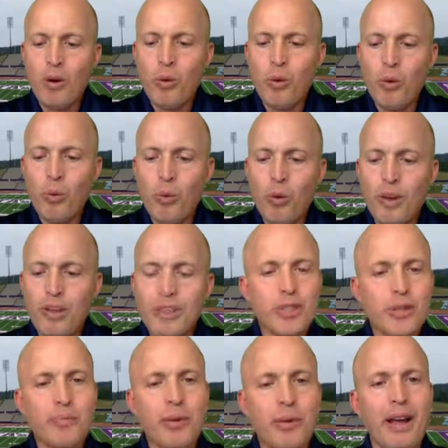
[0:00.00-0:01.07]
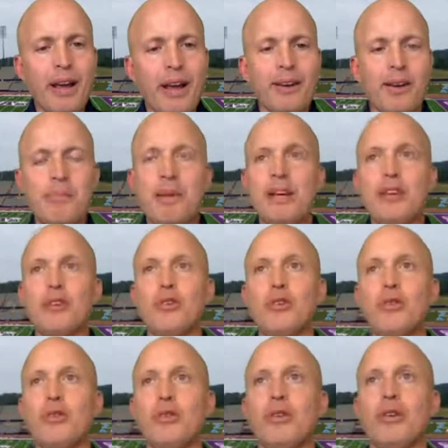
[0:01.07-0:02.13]
what is your plan i mean
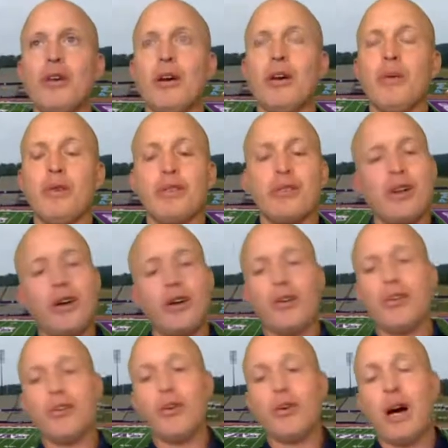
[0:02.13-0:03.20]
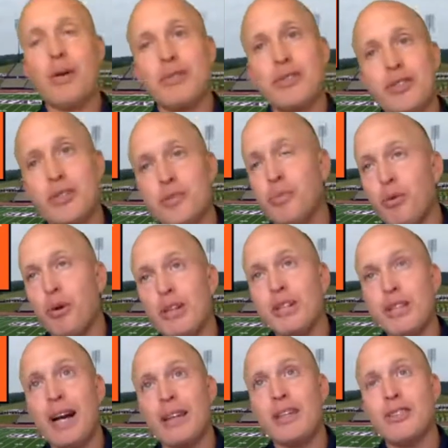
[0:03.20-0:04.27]
you when talking to you i was just
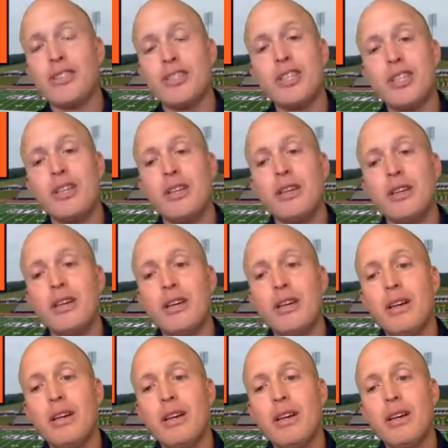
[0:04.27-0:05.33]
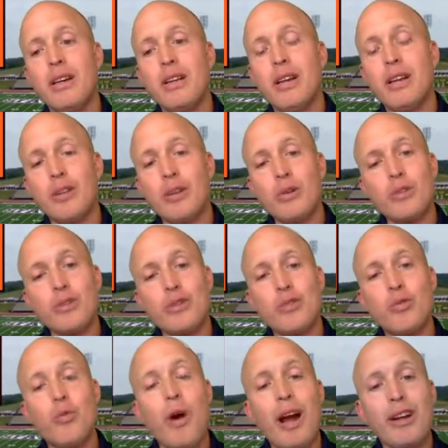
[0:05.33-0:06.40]
impressed i could see that there was a
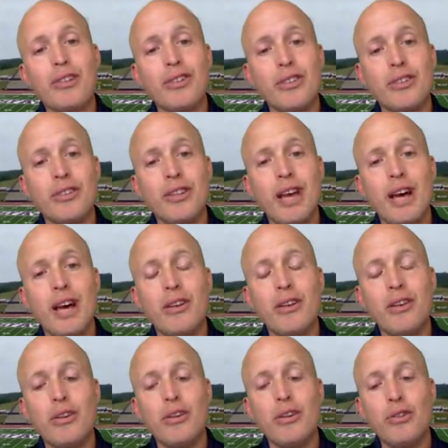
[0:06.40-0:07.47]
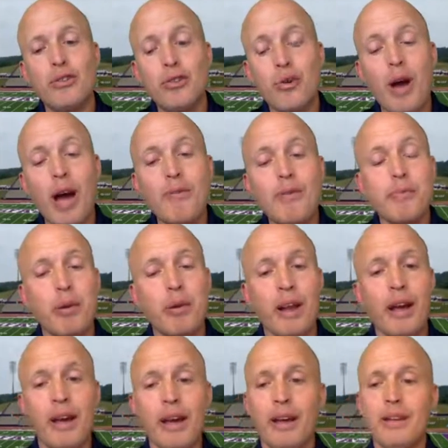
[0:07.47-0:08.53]
direction that you have a
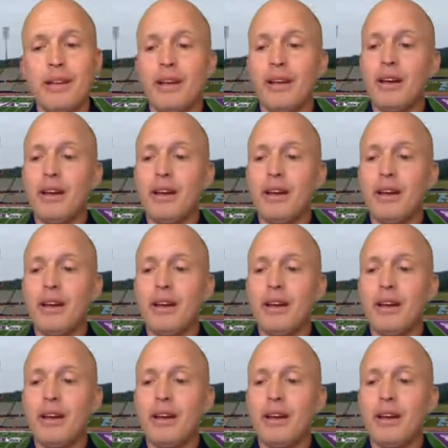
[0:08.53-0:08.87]
plan